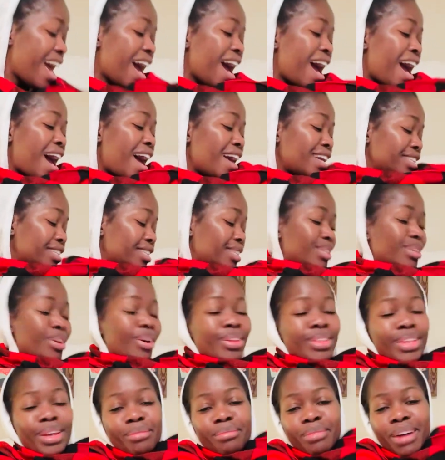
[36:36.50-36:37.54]
I saw
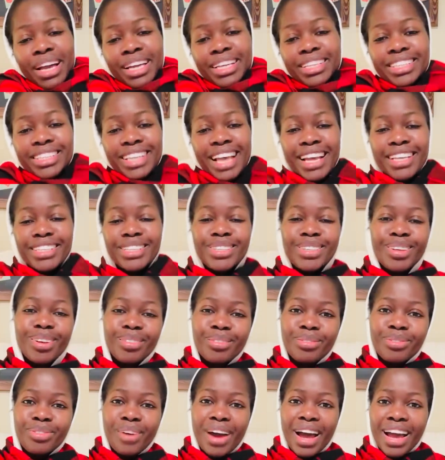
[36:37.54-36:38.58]
the Mike
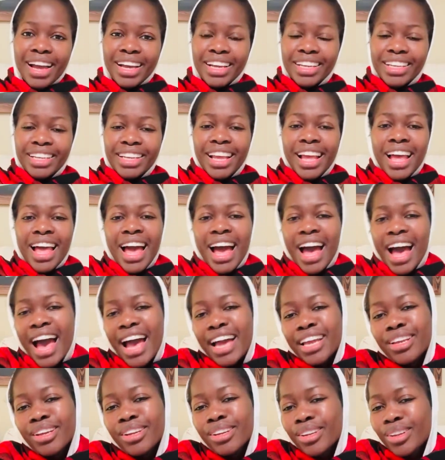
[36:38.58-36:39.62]
Tyson fight.
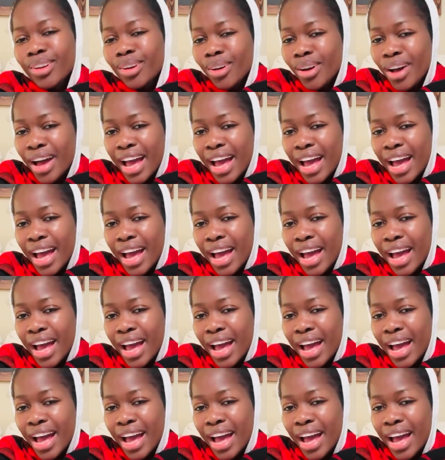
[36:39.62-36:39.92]
I don't know.